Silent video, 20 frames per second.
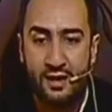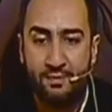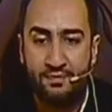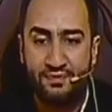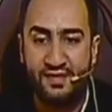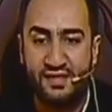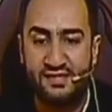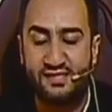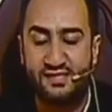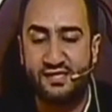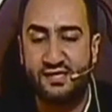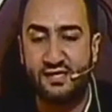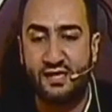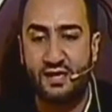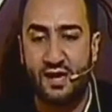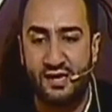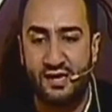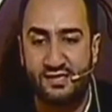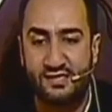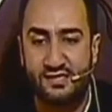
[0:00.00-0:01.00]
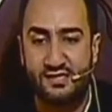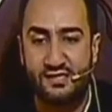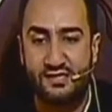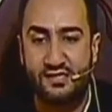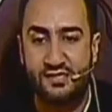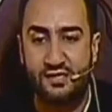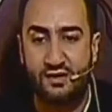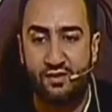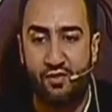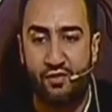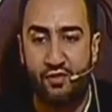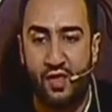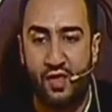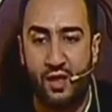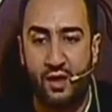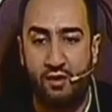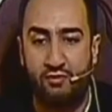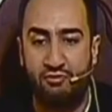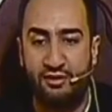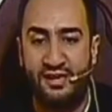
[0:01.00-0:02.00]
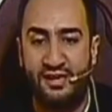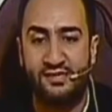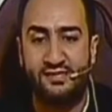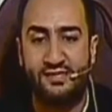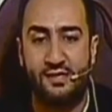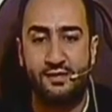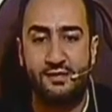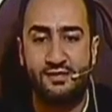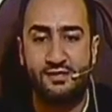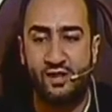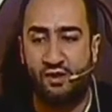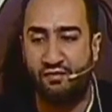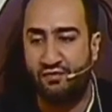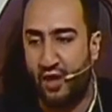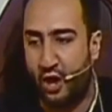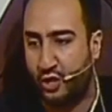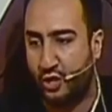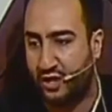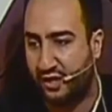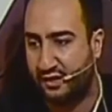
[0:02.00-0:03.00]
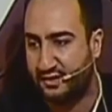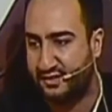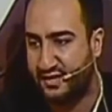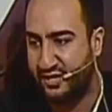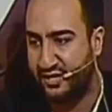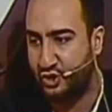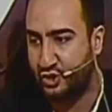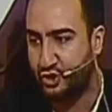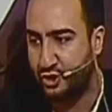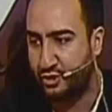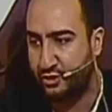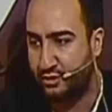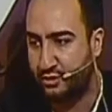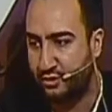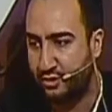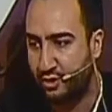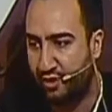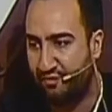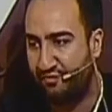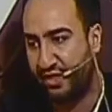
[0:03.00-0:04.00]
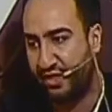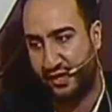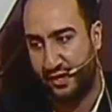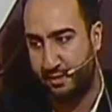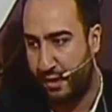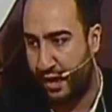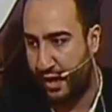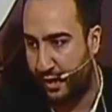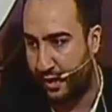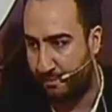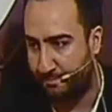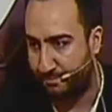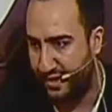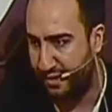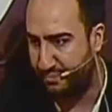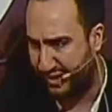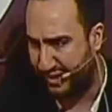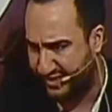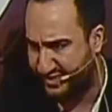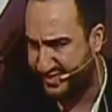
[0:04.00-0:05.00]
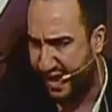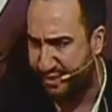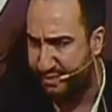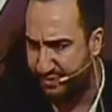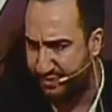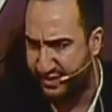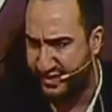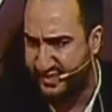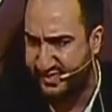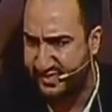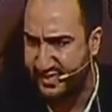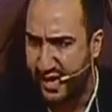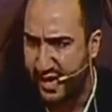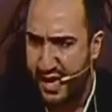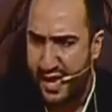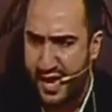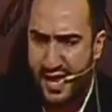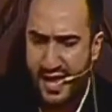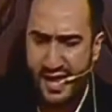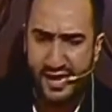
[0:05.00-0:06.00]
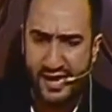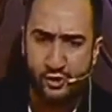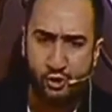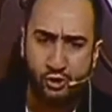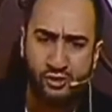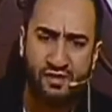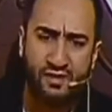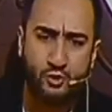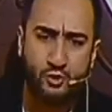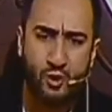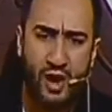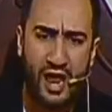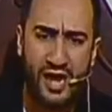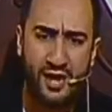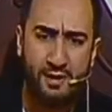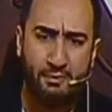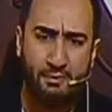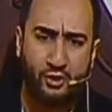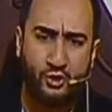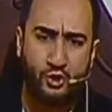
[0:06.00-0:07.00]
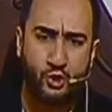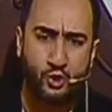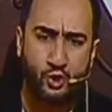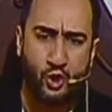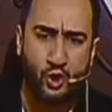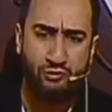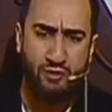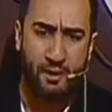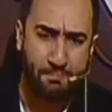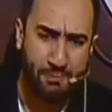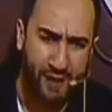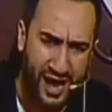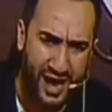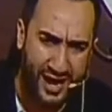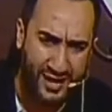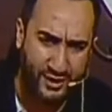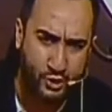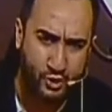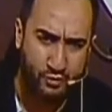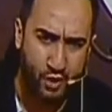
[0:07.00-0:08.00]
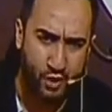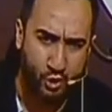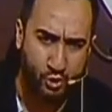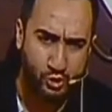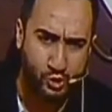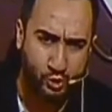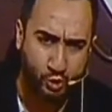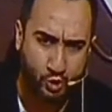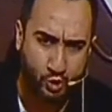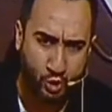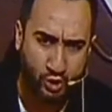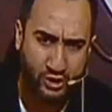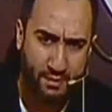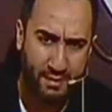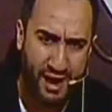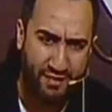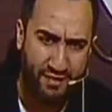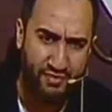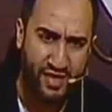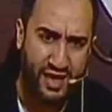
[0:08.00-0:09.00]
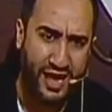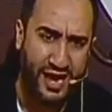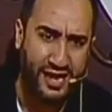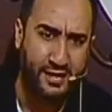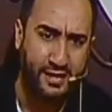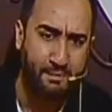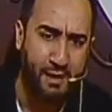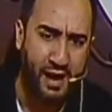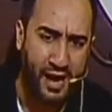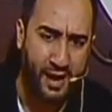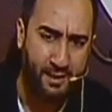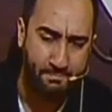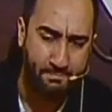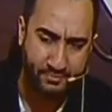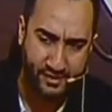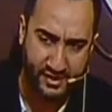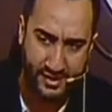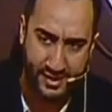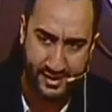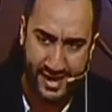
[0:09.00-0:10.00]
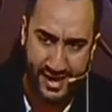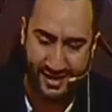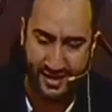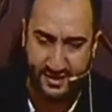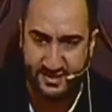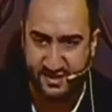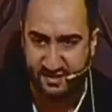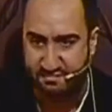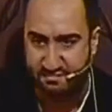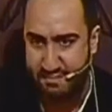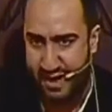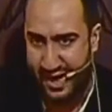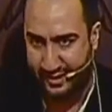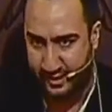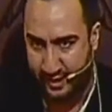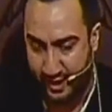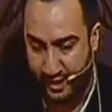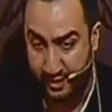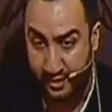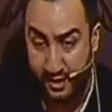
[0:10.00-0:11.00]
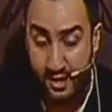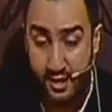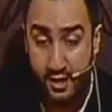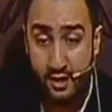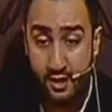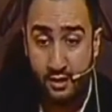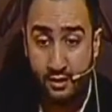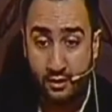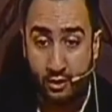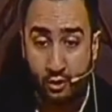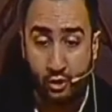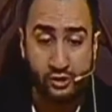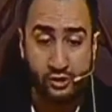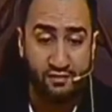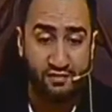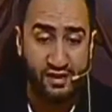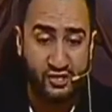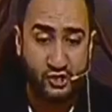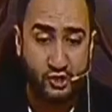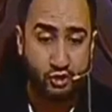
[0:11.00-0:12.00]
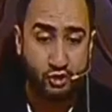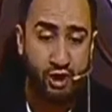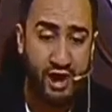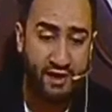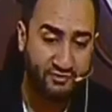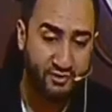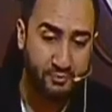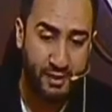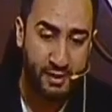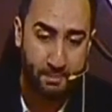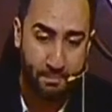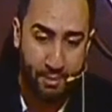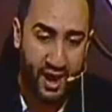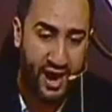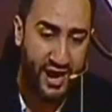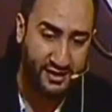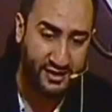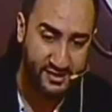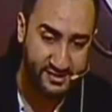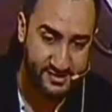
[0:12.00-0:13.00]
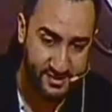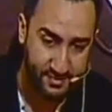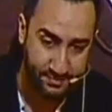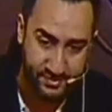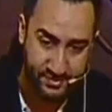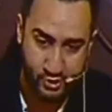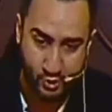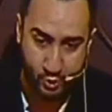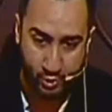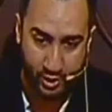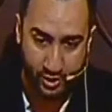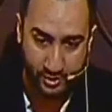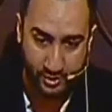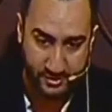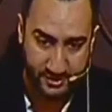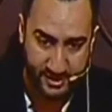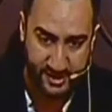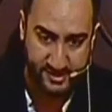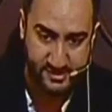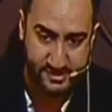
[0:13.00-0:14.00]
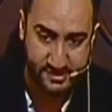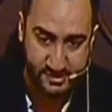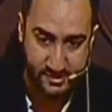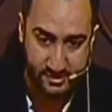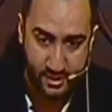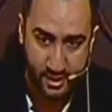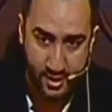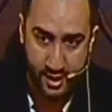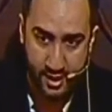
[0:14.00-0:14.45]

discuss the reasons of the occultation of the Imam? Let me examine this in order that we're able to reply to those who talk about the ghaibah in a negative manner. All of us strive to be pious in this world, yes?